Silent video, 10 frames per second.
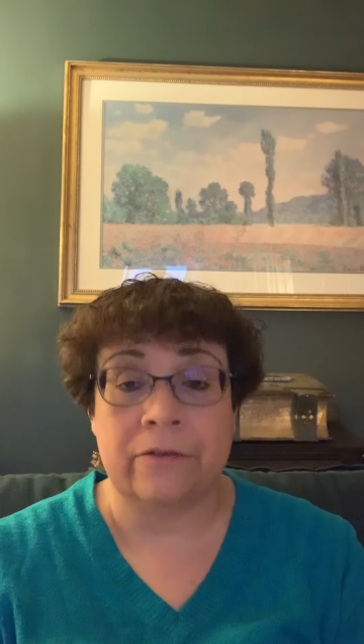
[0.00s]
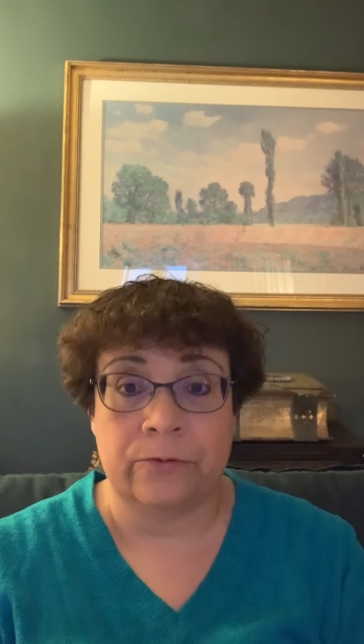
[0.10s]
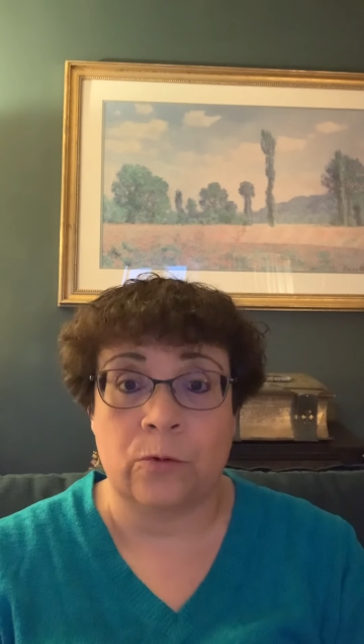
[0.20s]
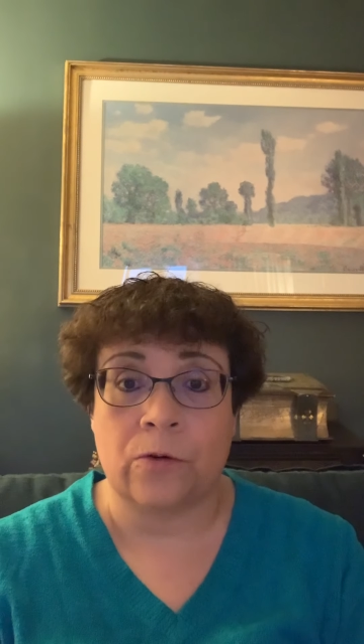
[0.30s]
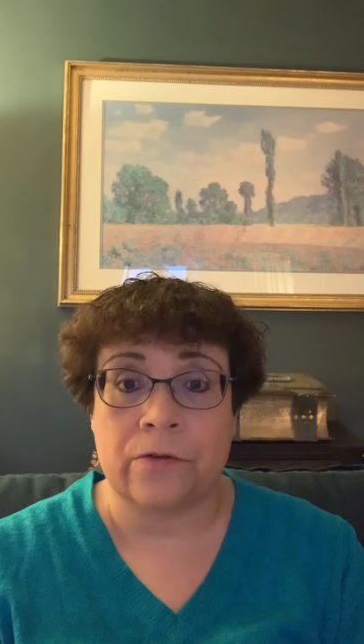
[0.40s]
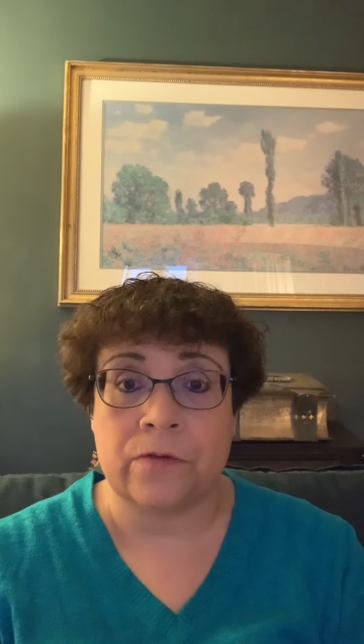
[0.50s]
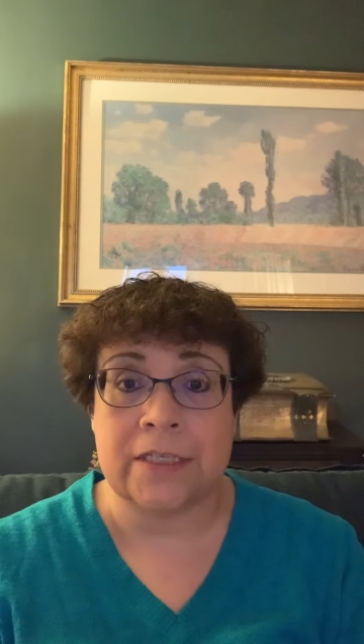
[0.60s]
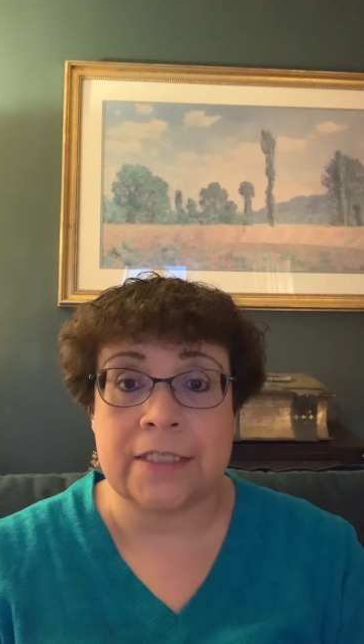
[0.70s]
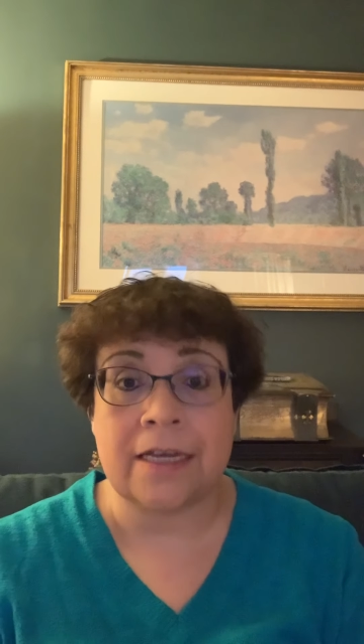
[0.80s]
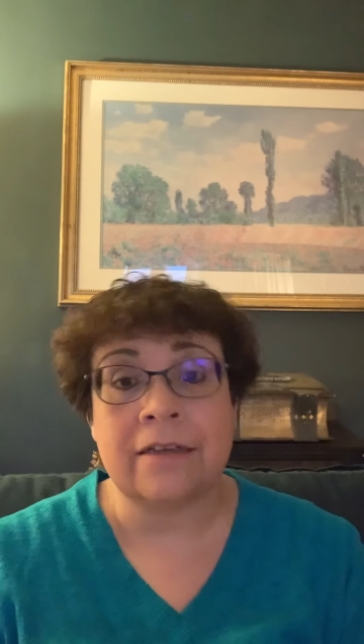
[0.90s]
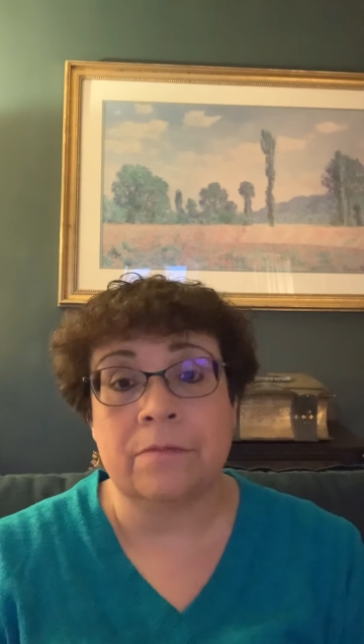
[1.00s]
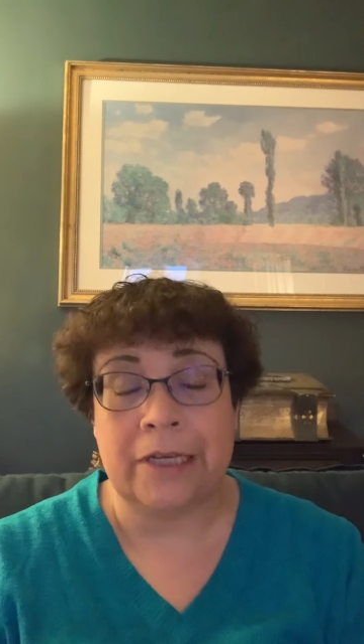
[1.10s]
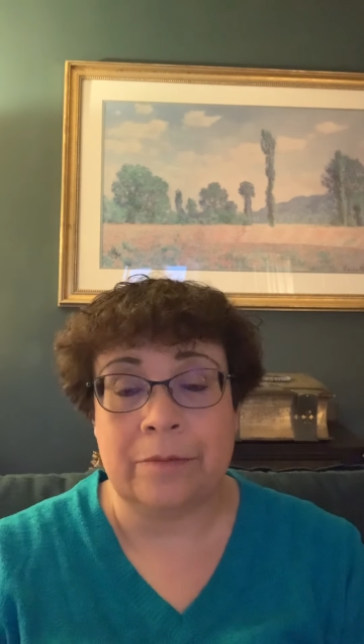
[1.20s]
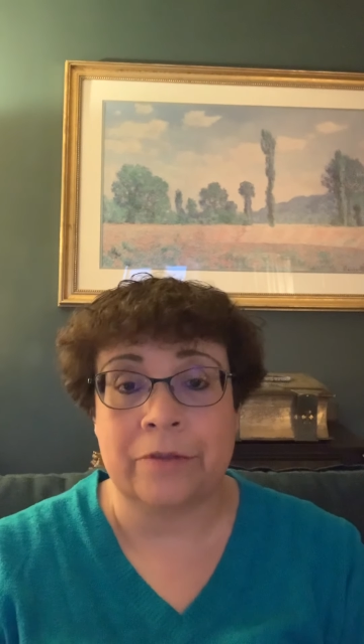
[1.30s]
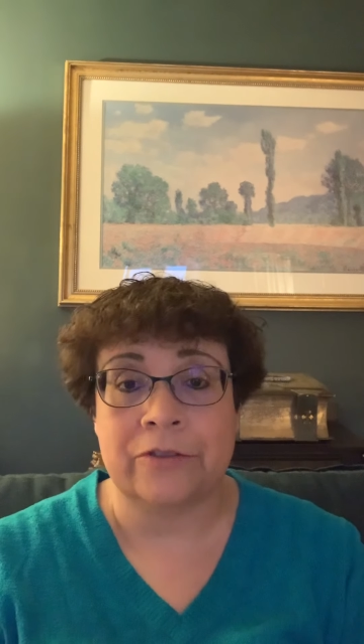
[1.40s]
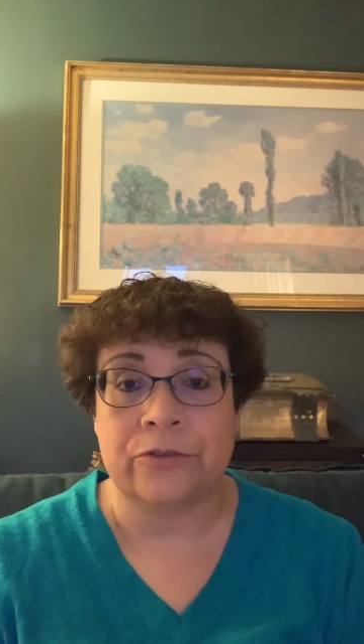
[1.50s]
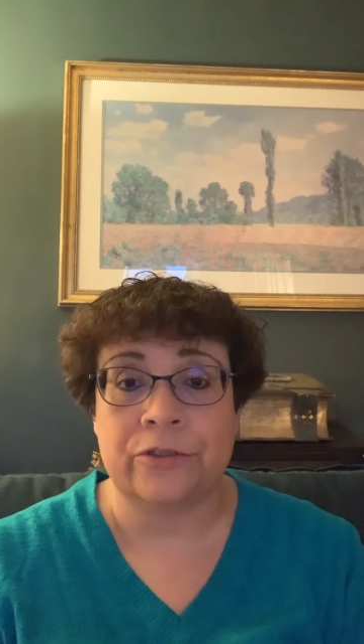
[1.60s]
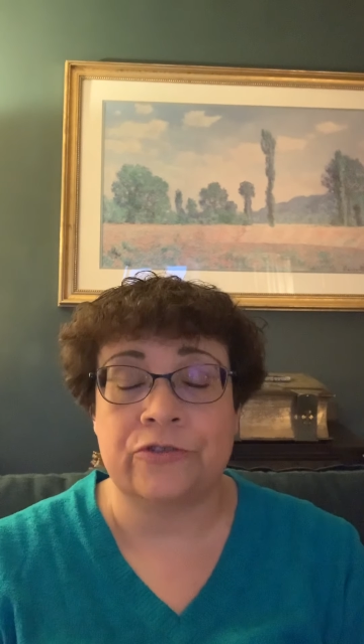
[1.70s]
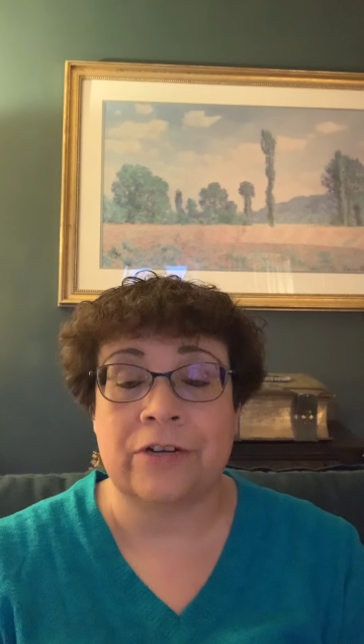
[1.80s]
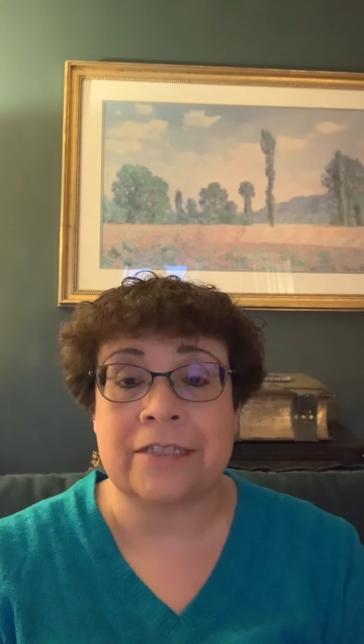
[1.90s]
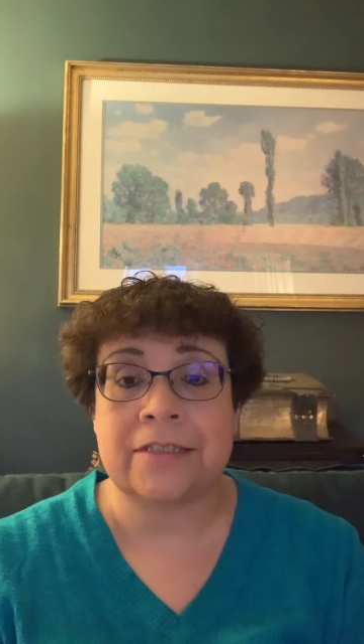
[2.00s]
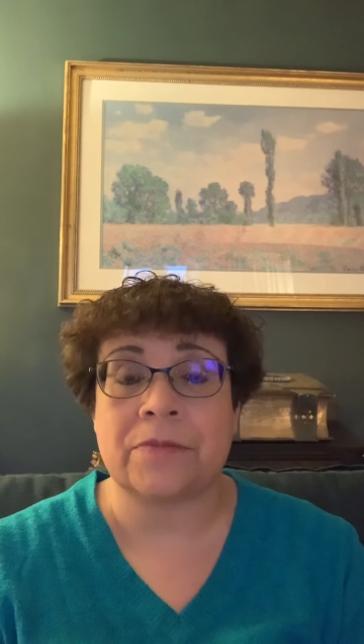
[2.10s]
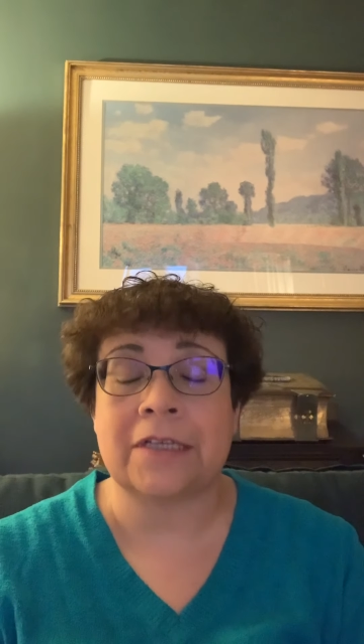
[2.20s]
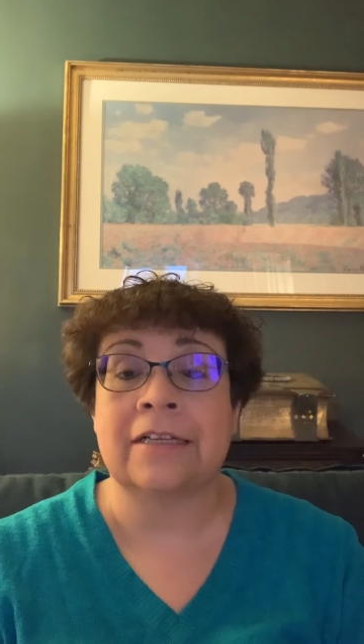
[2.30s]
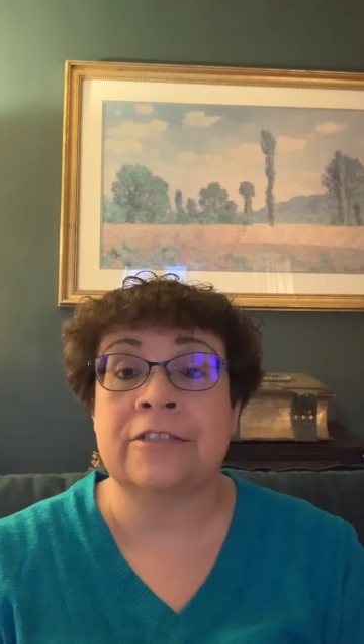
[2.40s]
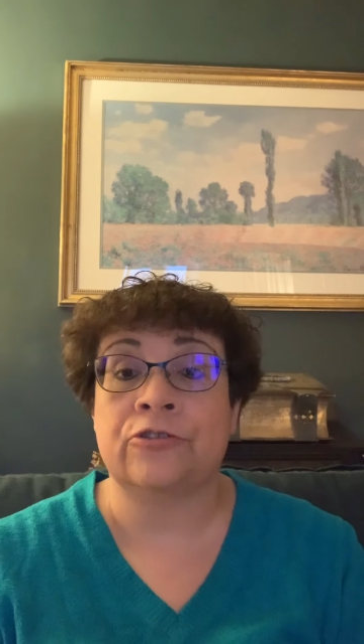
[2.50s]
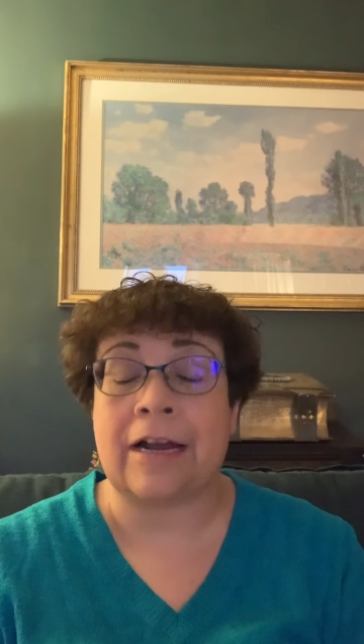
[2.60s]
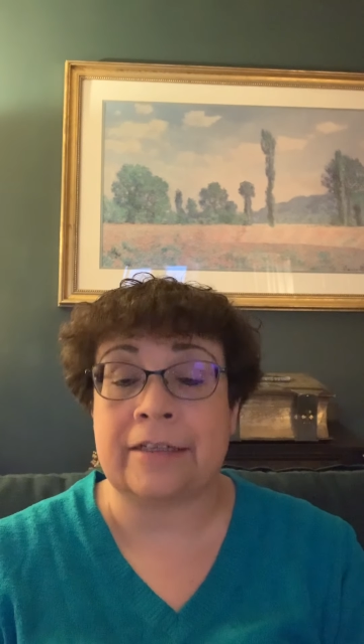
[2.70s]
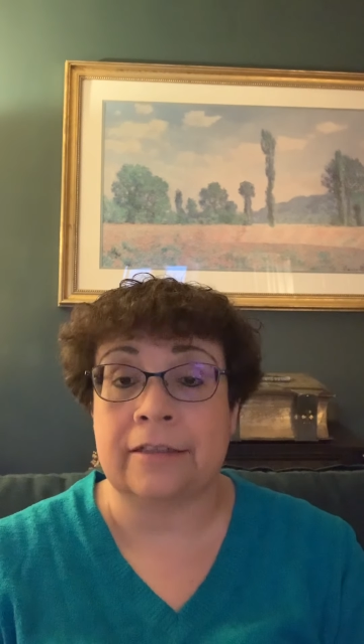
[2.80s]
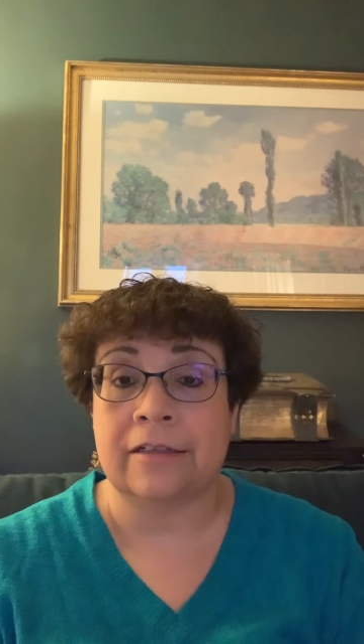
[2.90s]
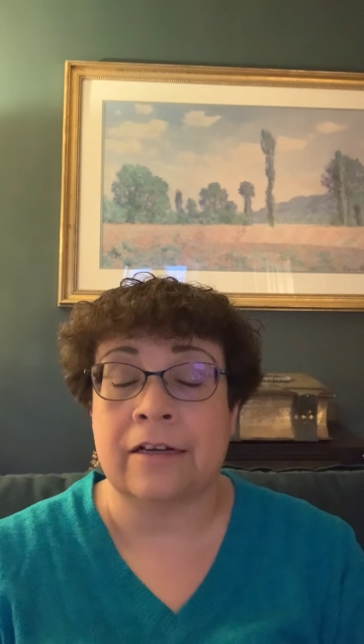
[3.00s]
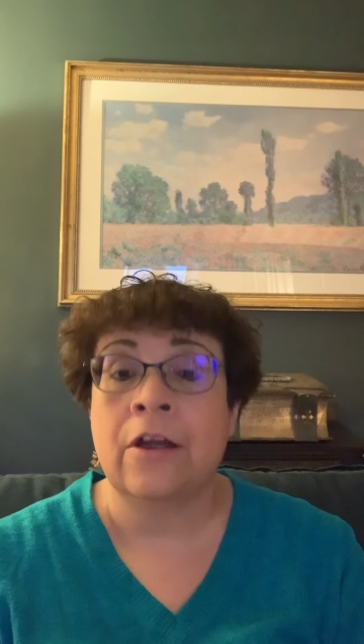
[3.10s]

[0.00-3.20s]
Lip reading: for the second paper to address something like Dracula